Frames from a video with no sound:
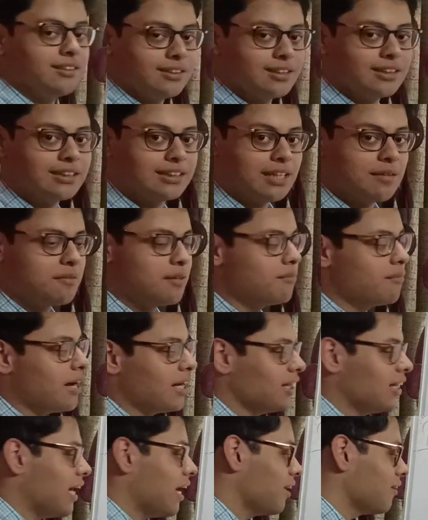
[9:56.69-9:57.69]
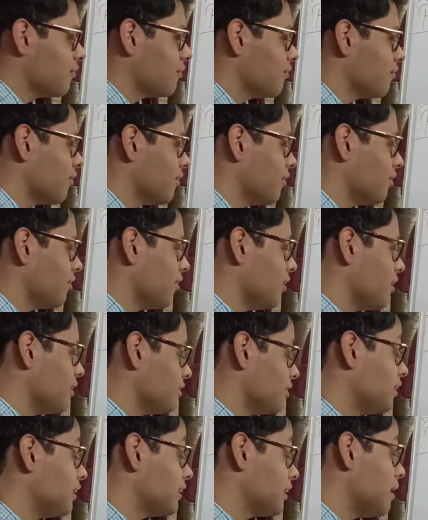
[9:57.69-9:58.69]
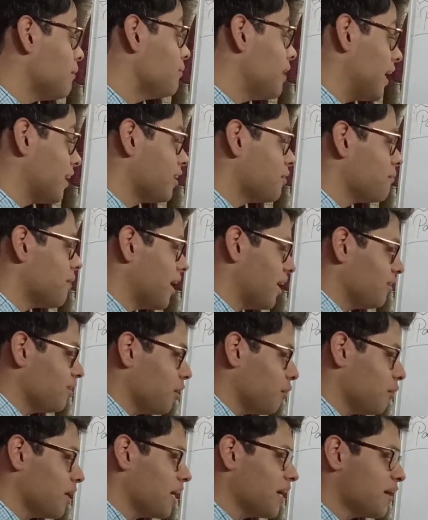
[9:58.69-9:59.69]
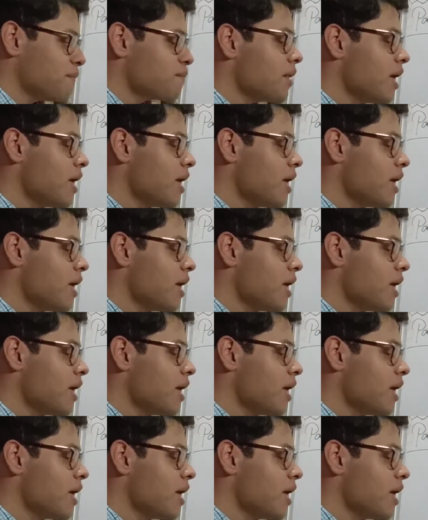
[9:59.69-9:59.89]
Just keep in mind that. Just keep that in mind. Okay.